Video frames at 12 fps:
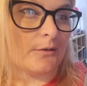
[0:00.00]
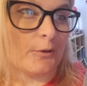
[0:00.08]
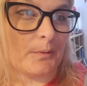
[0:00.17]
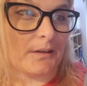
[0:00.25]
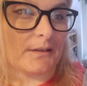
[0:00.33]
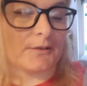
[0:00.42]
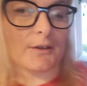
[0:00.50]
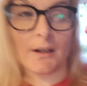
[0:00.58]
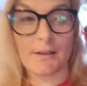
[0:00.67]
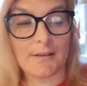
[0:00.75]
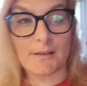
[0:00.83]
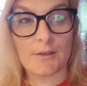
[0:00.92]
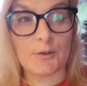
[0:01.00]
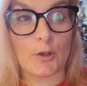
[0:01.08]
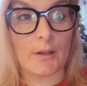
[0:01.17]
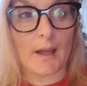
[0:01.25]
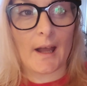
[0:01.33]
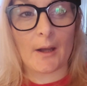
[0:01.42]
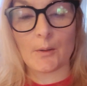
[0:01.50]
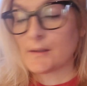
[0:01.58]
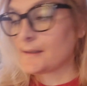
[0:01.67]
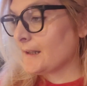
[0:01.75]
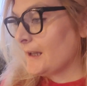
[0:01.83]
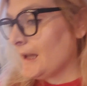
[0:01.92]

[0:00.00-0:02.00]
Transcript: Ruben is trying to destroy the house.